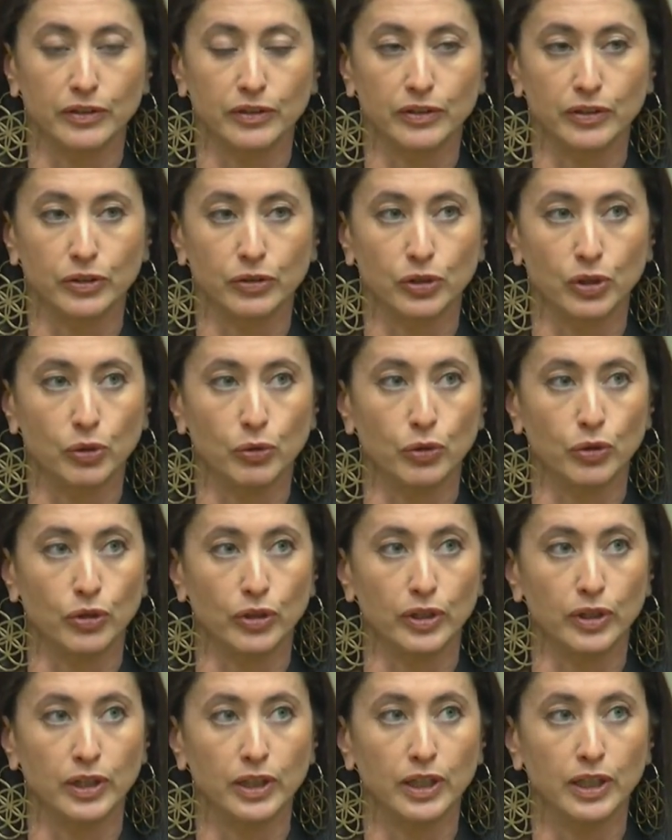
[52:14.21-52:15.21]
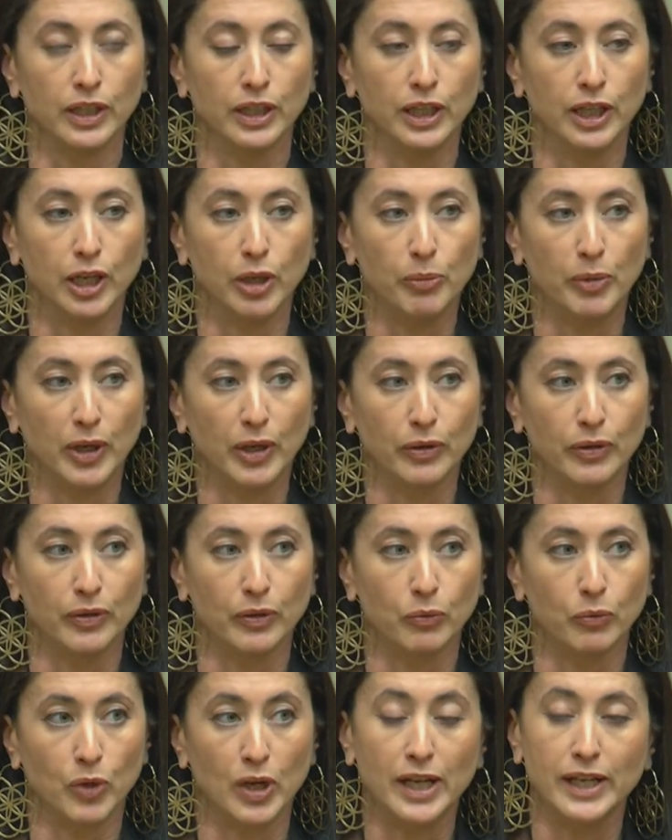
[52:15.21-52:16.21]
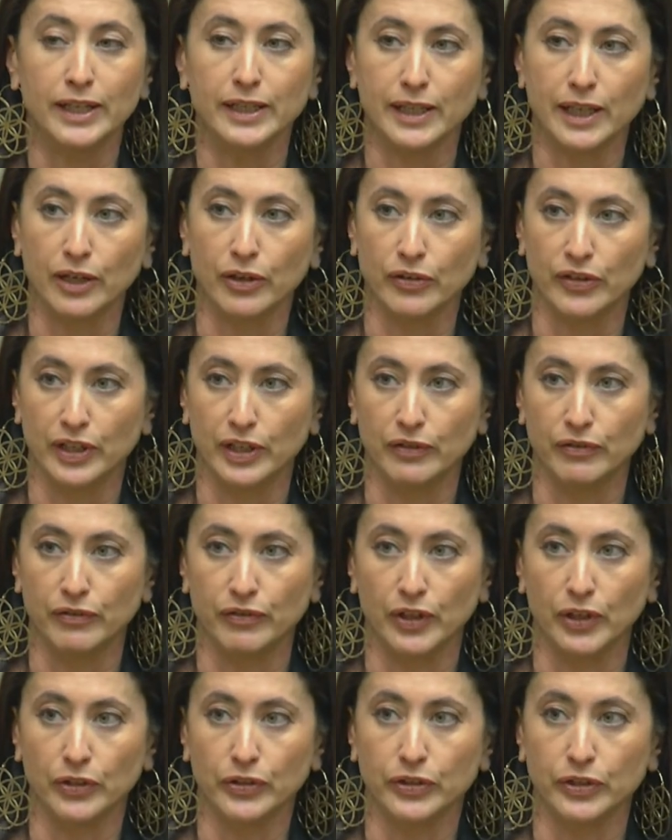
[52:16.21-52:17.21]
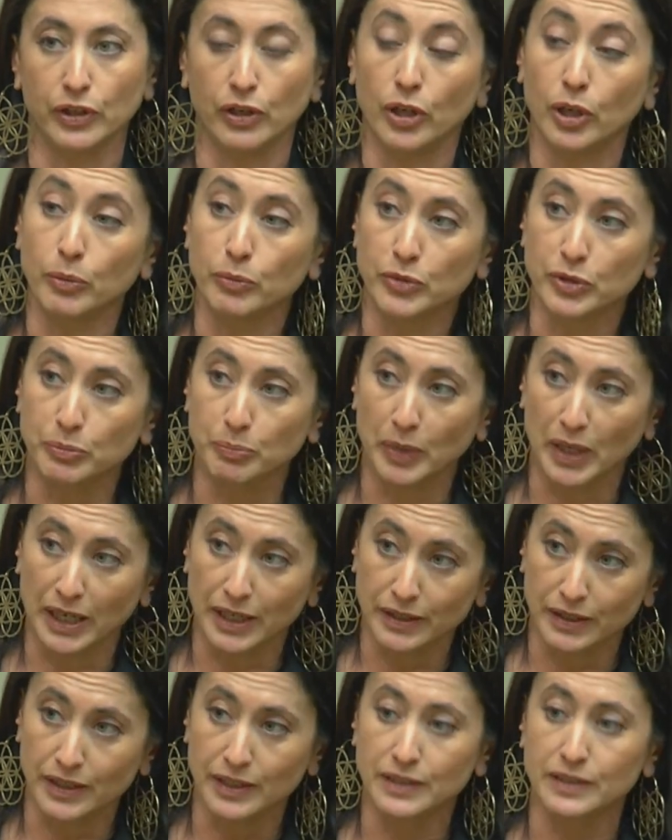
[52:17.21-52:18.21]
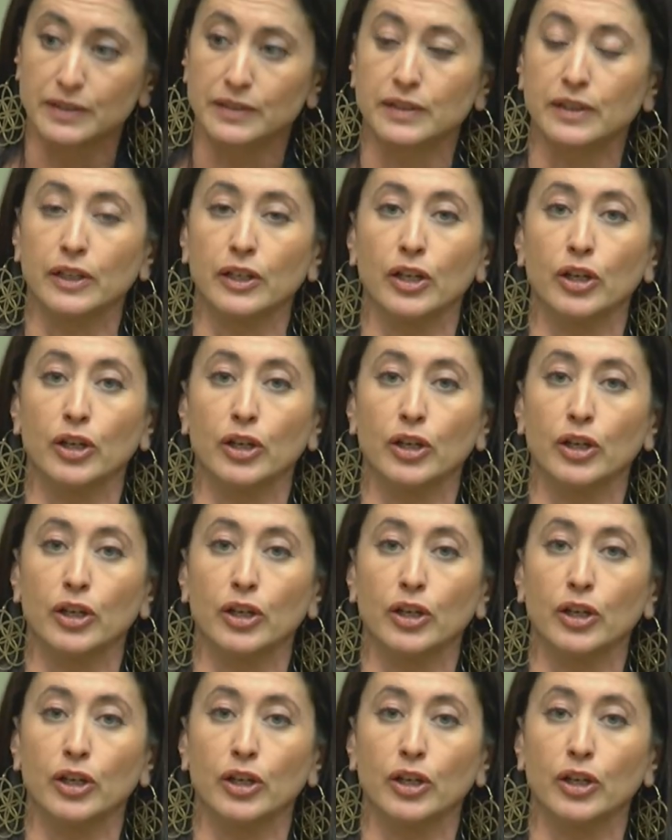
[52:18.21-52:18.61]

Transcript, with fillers: their cohort about why and how they've felt harmed by this.